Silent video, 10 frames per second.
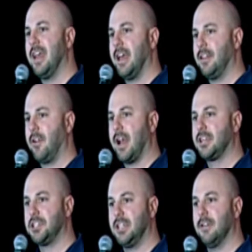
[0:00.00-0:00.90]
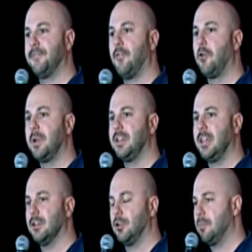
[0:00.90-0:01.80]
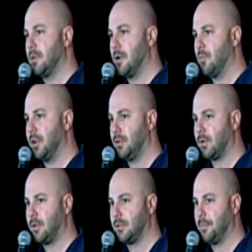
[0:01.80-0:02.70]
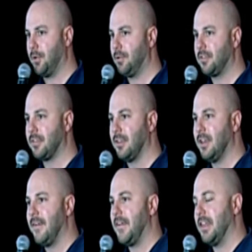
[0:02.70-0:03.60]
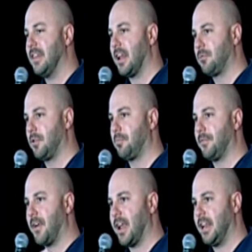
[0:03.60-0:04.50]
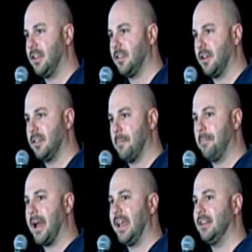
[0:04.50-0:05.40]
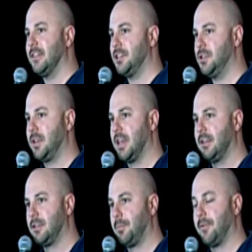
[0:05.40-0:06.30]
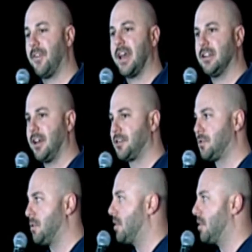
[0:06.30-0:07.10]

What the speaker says: and they're actually deforming the aluminum when you torque the bolts, and that's what's providing the bite that you get to provide electrical